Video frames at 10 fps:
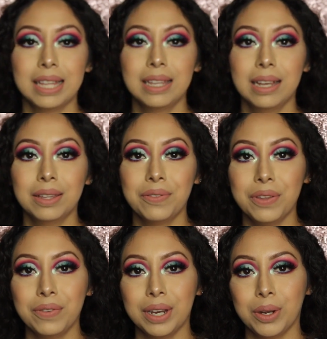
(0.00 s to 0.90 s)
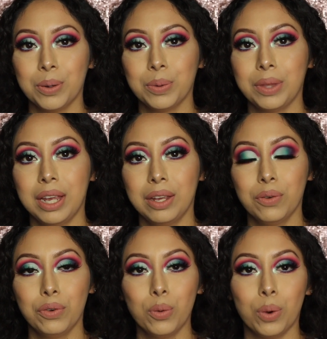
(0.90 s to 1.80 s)
that's the end of the video. Thank
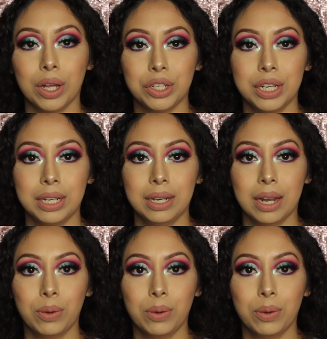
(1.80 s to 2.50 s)
you for watching.